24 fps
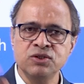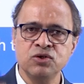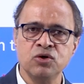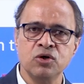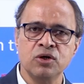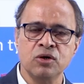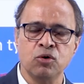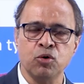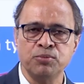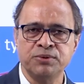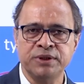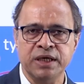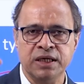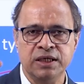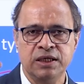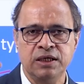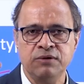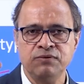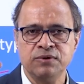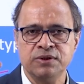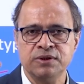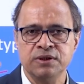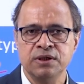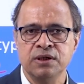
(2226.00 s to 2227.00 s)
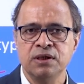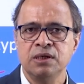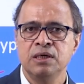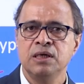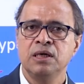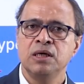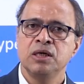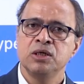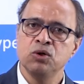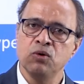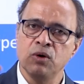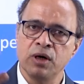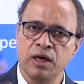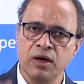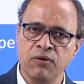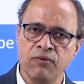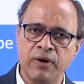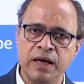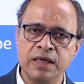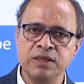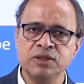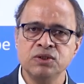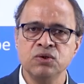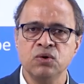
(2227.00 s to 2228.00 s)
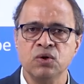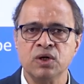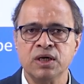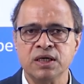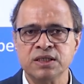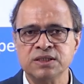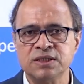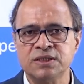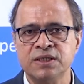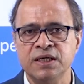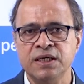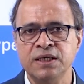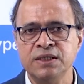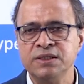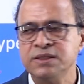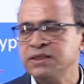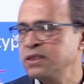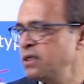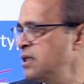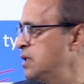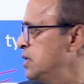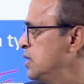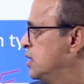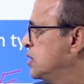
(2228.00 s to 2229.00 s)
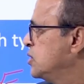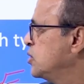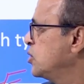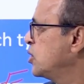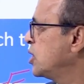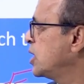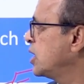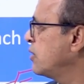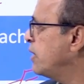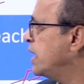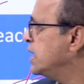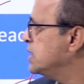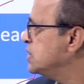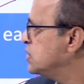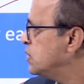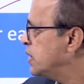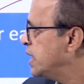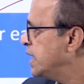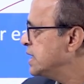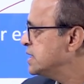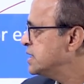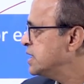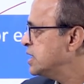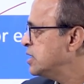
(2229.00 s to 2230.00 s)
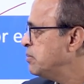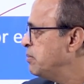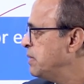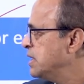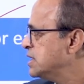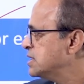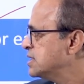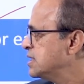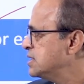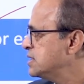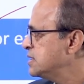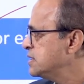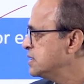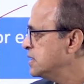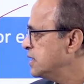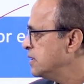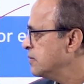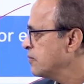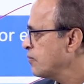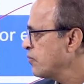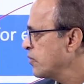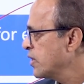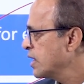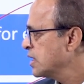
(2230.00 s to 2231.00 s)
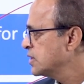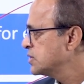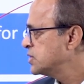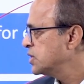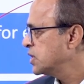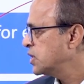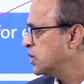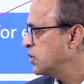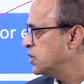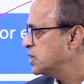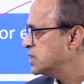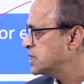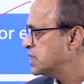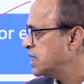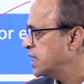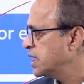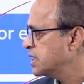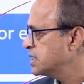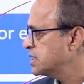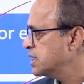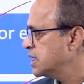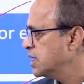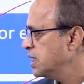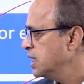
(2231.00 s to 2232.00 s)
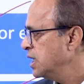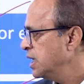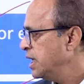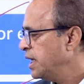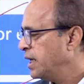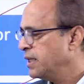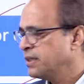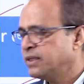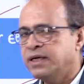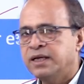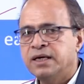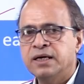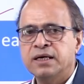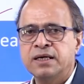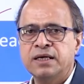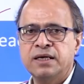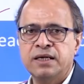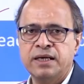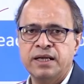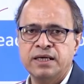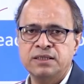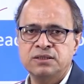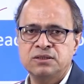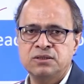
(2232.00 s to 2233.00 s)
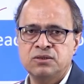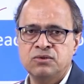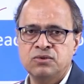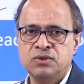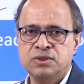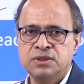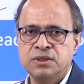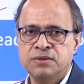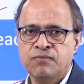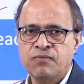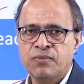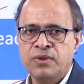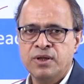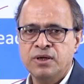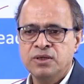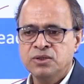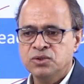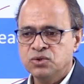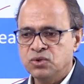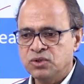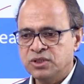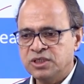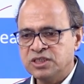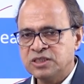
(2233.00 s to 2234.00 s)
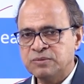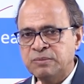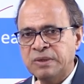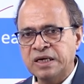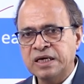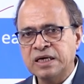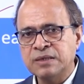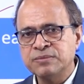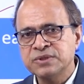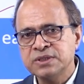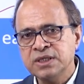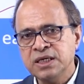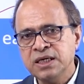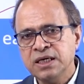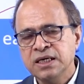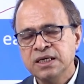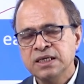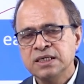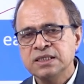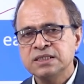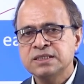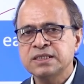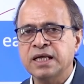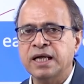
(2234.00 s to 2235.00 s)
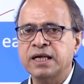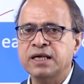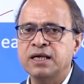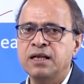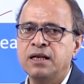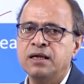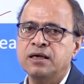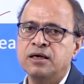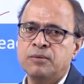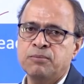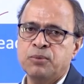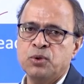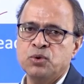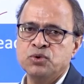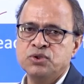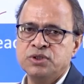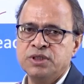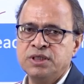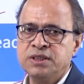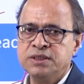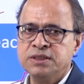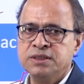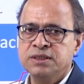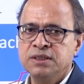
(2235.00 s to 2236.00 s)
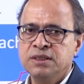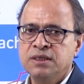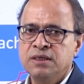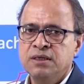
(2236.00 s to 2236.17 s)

your objectives, you will revise your constraints, you will revise your asset mix decision, security selection, and then again execution. So this becomes a cyclical process,